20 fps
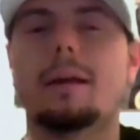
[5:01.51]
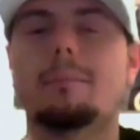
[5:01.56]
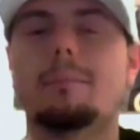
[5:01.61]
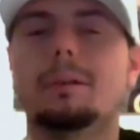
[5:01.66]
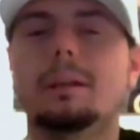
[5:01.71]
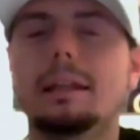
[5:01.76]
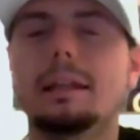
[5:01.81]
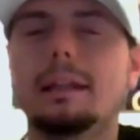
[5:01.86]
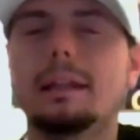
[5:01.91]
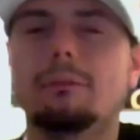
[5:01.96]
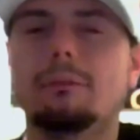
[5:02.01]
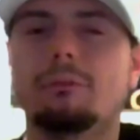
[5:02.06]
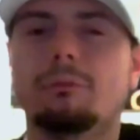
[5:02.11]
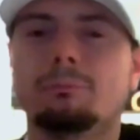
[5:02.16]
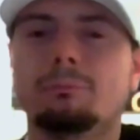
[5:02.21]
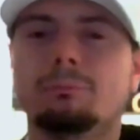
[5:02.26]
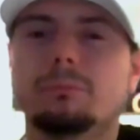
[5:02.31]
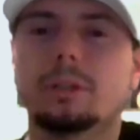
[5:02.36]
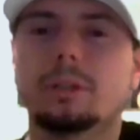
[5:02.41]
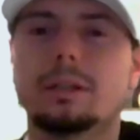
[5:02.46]
I believe
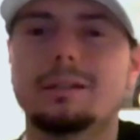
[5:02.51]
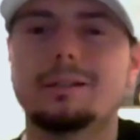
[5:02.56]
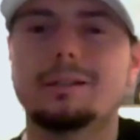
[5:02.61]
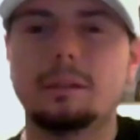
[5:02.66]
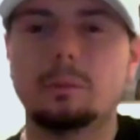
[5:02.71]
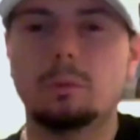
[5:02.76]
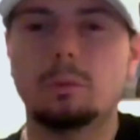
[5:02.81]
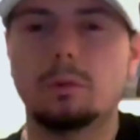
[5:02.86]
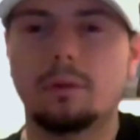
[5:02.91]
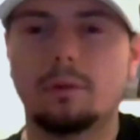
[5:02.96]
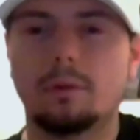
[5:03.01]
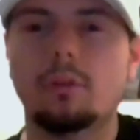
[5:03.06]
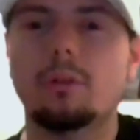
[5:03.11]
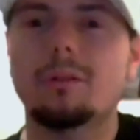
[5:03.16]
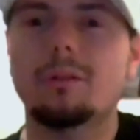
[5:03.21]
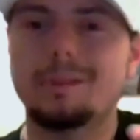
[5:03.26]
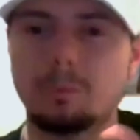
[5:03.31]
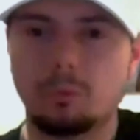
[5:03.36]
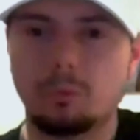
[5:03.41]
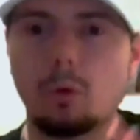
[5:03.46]
she was
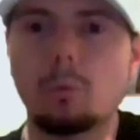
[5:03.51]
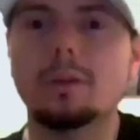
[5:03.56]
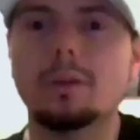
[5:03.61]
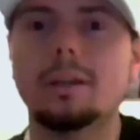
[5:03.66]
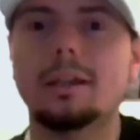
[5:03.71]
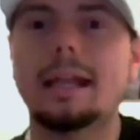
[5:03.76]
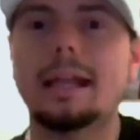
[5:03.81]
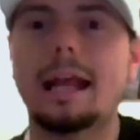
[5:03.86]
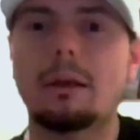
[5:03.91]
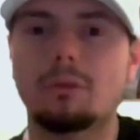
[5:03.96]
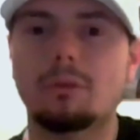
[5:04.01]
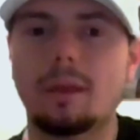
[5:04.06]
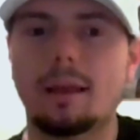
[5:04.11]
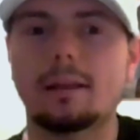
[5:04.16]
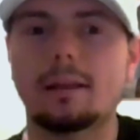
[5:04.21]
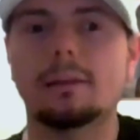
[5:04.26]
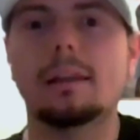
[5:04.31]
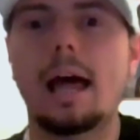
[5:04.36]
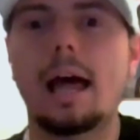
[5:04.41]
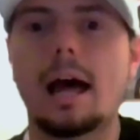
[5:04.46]
going to the outside
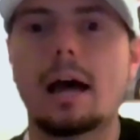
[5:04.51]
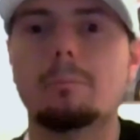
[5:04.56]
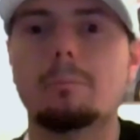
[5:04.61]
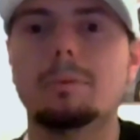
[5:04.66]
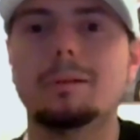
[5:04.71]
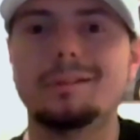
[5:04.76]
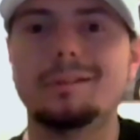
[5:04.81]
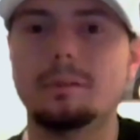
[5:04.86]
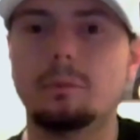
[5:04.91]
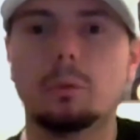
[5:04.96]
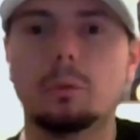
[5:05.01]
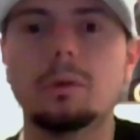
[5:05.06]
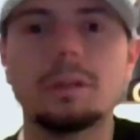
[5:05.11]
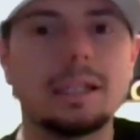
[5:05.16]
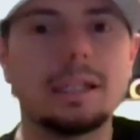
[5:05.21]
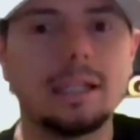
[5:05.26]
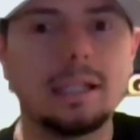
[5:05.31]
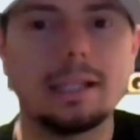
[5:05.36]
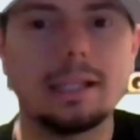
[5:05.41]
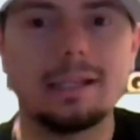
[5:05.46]
a lot, but she would
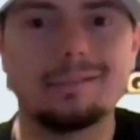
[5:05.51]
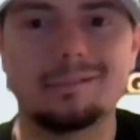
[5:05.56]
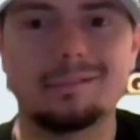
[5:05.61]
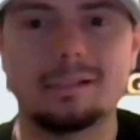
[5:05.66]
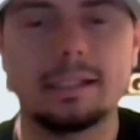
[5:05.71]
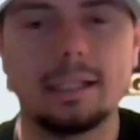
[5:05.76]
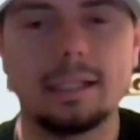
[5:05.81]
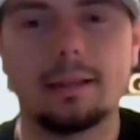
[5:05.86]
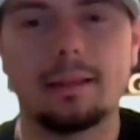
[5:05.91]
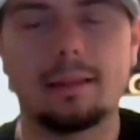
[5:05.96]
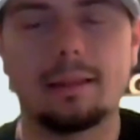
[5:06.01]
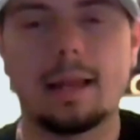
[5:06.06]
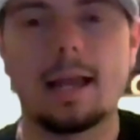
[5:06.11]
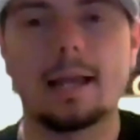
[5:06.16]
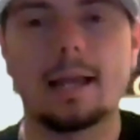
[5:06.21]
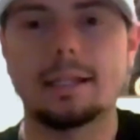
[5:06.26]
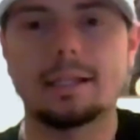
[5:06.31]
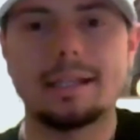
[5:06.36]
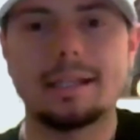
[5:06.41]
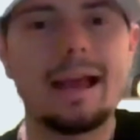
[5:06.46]
only engage in the
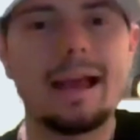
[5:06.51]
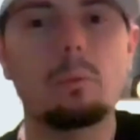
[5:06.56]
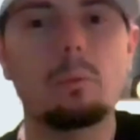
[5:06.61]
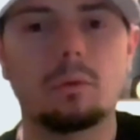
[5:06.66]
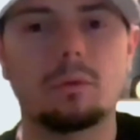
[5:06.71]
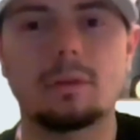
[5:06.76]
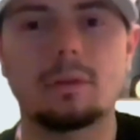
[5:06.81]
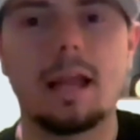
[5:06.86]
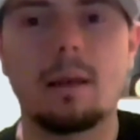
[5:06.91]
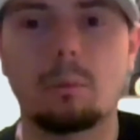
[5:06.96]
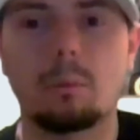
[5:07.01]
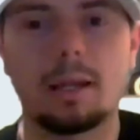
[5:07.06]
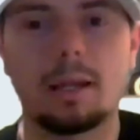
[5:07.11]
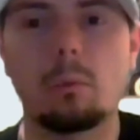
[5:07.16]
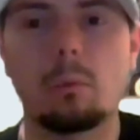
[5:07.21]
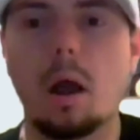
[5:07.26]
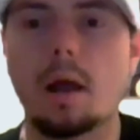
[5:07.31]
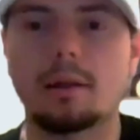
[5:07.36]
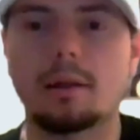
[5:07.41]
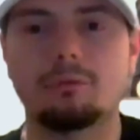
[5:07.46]
inside, and that was not what I
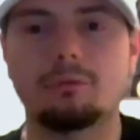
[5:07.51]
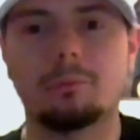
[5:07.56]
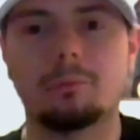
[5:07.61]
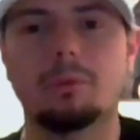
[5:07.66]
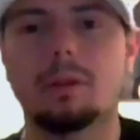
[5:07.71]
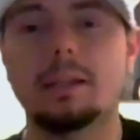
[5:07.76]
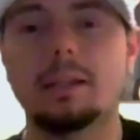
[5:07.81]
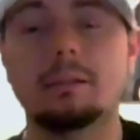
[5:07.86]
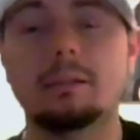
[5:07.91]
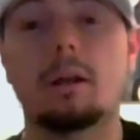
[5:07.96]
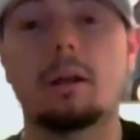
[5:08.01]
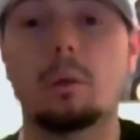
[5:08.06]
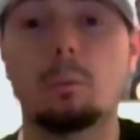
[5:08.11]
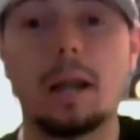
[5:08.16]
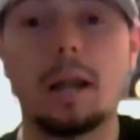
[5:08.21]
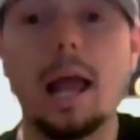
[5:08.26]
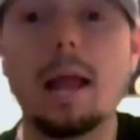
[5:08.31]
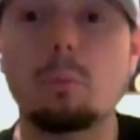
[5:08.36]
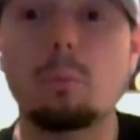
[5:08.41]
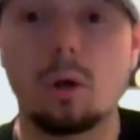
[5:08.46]
wanted from Sandy Ryan.
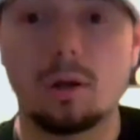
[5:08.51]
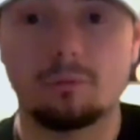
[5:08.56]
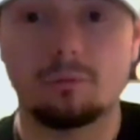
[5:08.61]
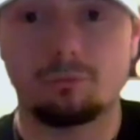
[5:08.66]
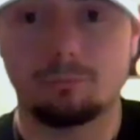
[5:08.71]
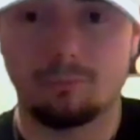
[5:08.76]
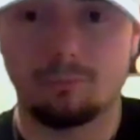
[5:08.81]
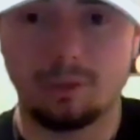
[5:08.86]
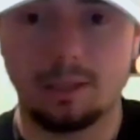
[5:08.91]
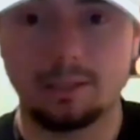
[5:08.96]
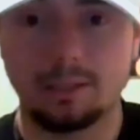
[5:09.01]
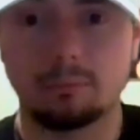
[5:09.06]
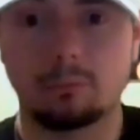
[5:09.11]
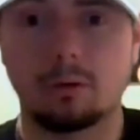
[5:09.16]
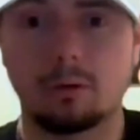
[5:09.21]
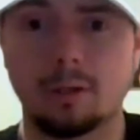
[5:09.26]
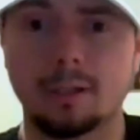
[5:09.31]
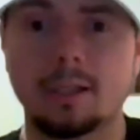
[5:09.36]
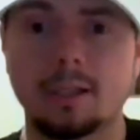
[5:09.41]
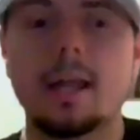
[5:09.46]
What I wanted from Sandy
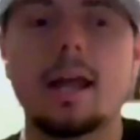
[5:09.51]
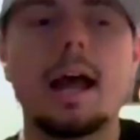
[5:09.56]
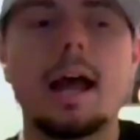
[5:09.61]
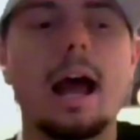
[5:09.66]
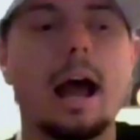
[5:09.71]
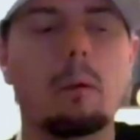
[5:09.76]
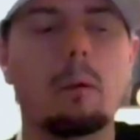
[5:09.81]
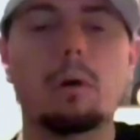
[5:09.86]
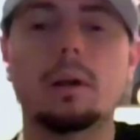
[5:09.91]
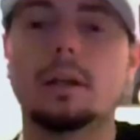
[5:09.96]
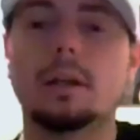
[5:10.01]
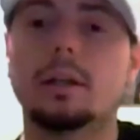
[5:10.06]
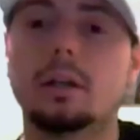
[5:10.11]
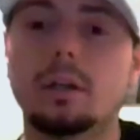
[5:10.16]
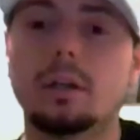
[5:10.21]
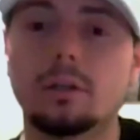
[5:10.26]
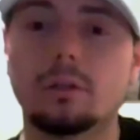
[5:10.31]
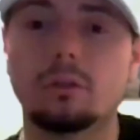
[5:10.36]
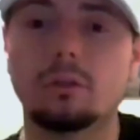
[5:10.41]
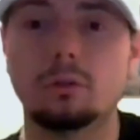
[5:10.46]
Ryan, I wanted
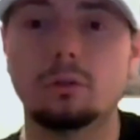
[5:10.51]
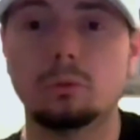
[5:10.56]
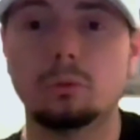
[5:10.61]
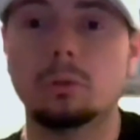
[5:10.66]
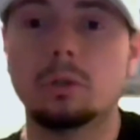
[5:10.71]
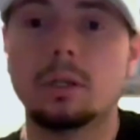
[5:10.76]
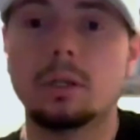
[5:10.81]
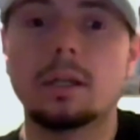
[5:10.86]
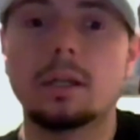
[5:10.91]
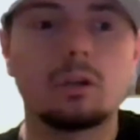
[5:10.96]
her to